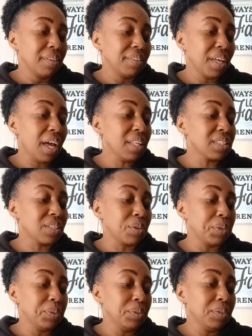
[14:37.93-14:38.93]
That's
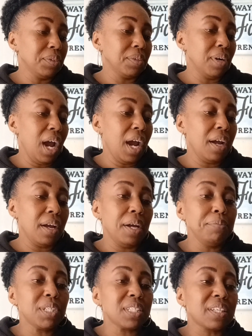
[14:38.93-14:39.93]
cool. I,
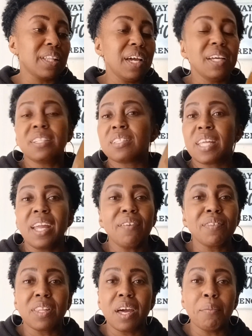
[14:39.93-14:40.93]
I'm just glad they have
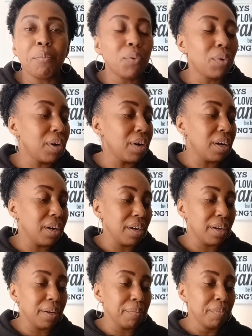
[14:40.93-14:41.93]
a lot more
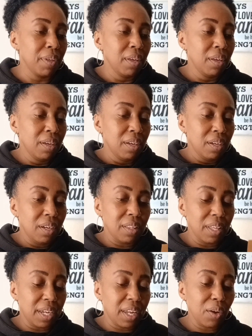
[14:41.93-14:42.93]
um,
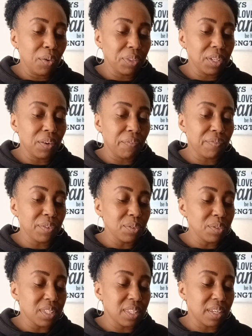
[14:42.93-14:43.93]
like healthier
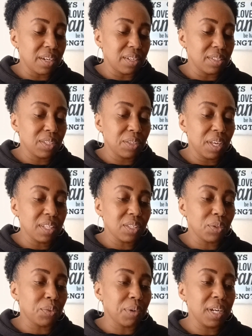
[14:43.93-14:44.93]
foods there. So that's
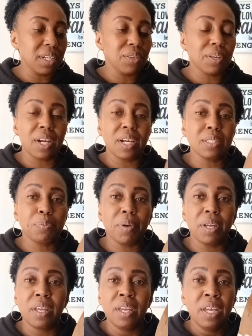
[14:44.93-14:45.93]
great, you guys.
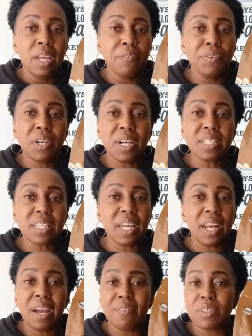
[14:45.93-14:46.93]
But if you guys
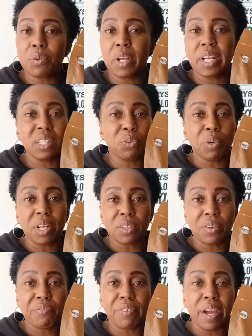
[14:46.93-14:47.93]
can't have the like the
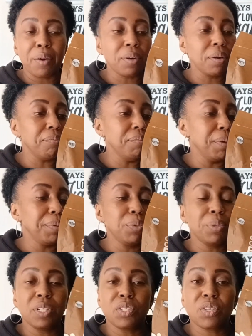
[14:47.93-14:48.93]
regular flour, maybe you
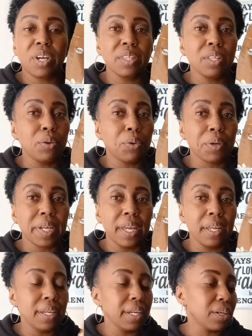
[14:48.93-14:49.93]
want to try the
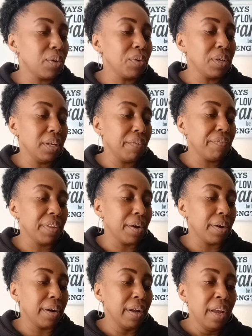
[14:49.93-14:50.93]
organic coconut flour.